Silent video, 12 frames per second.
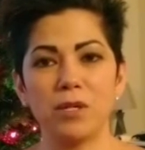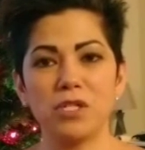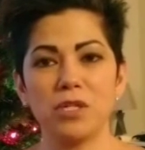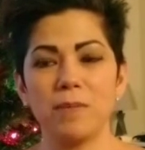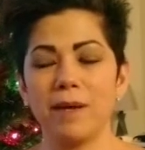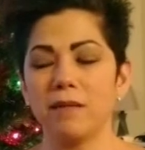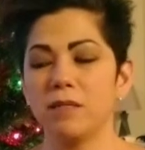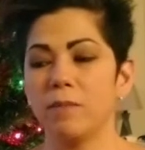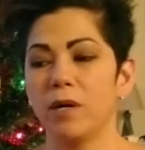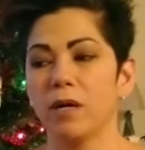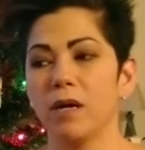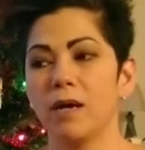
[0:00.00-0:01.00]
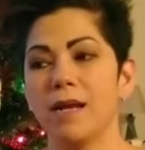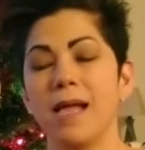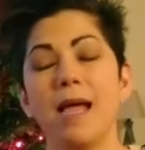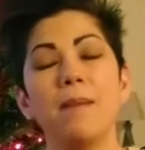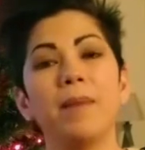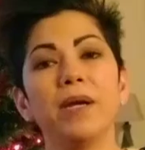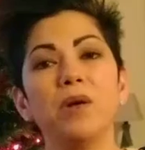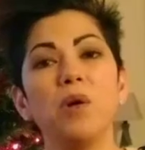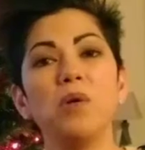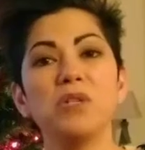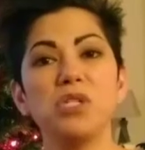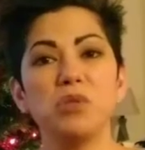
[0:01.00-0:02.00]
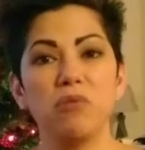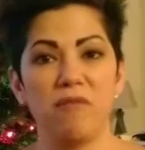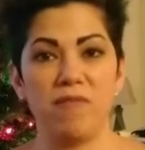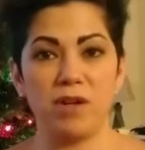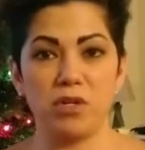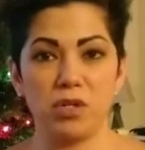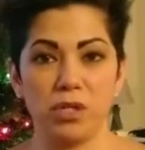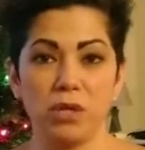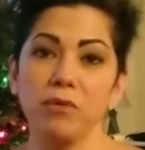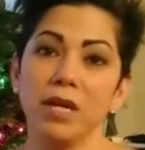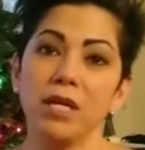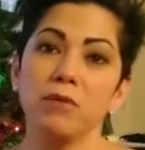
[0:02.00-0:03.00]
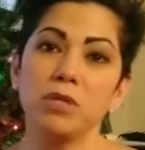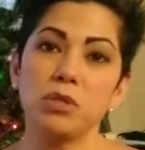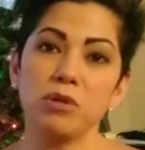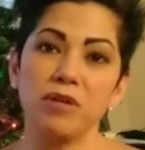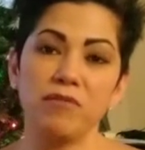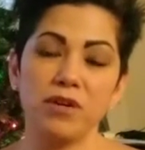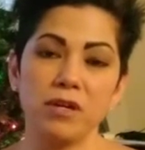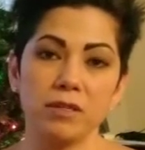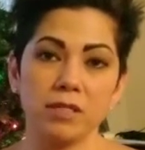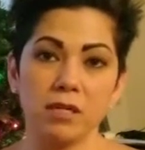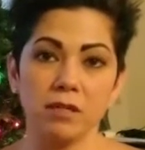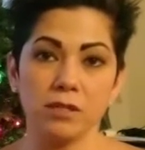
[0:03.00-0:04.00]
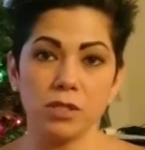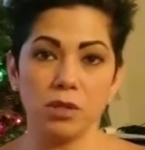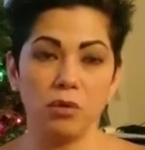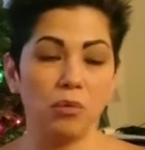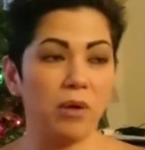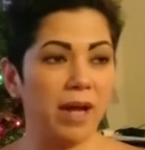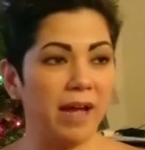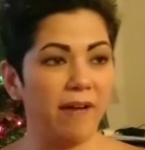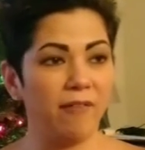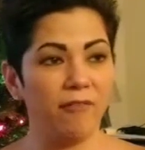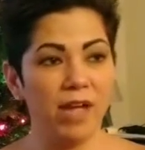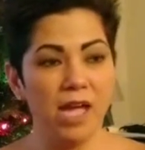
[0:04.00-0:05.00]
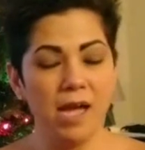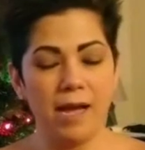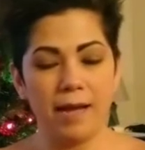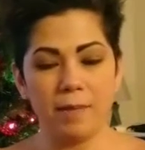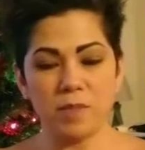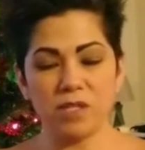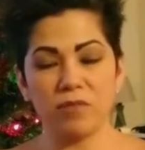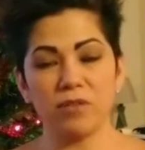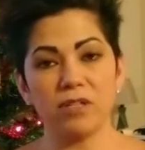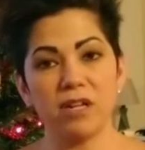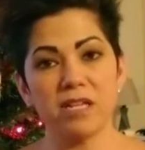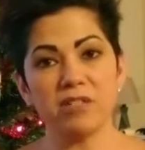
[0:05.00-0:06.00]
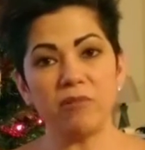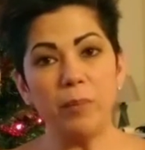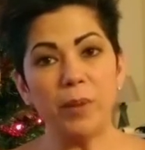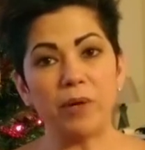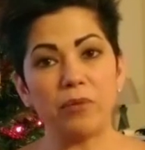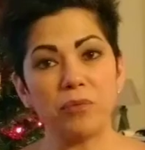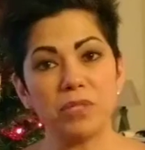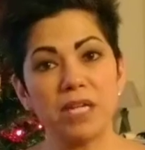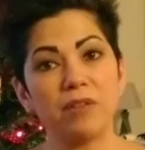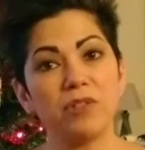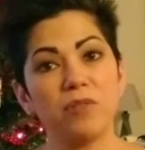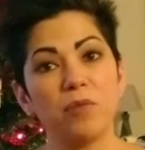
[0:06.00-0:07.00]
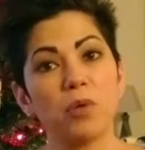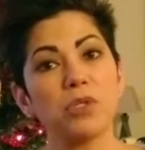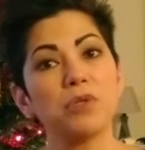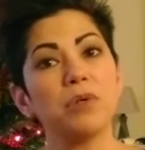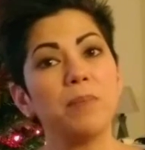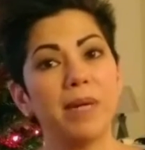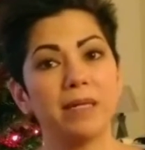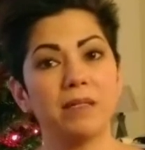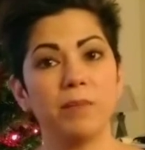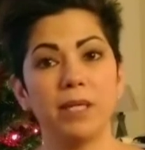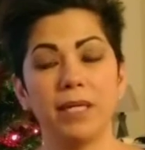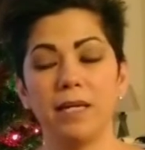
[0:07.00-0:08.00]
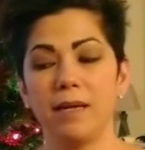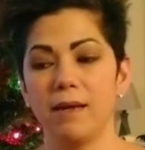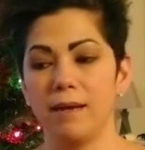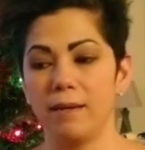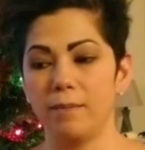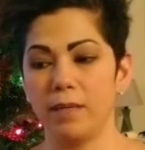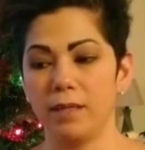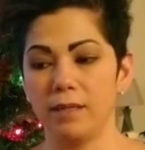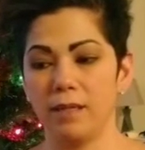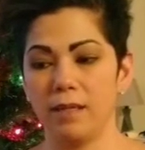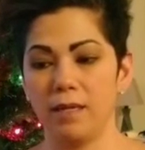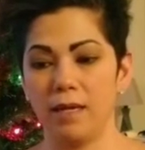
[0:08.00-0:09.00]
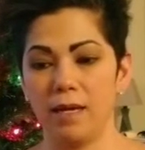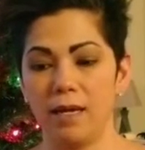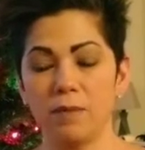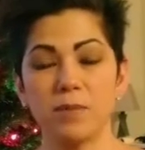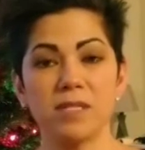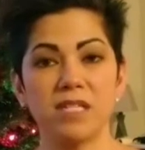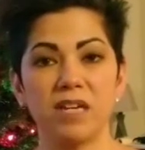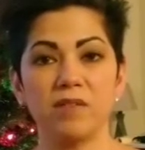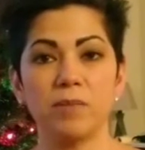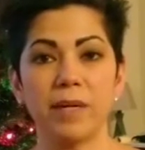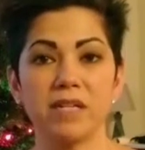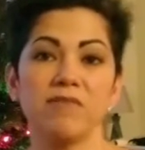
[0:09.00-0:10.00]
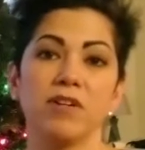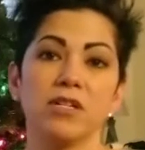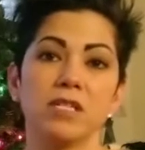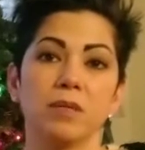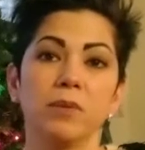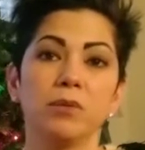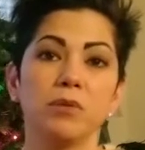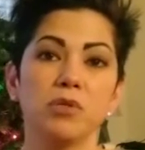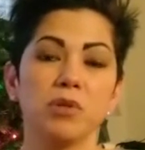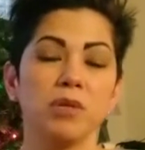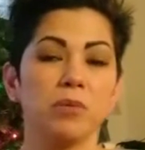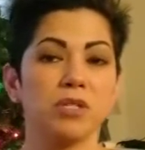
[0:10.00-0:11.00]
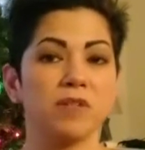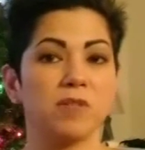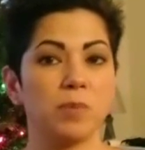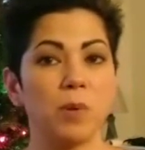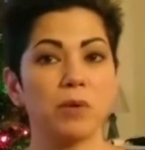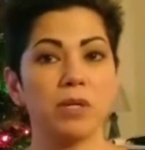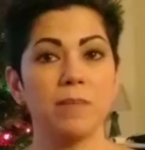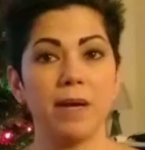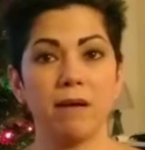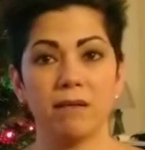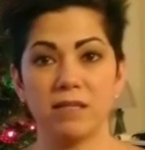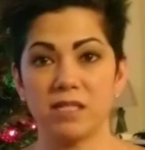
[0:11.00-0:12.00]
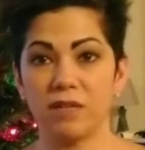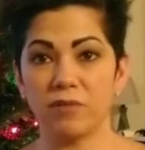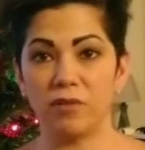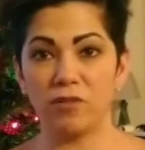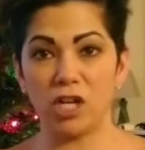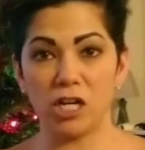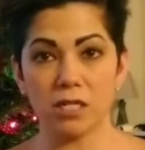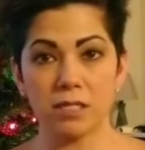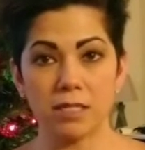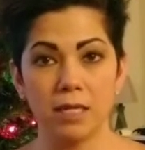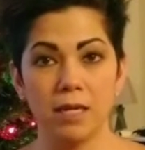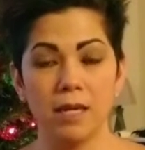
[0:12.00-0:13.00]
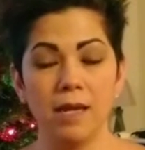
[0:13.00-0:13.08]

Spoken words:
What is she about to embark on? My goal is to eventually create a retreat for young adults who have suffered the loss of a parent through death, divorce, or abandonment. I was saved by a very similar retreat, which I've spoken about in several vlogs.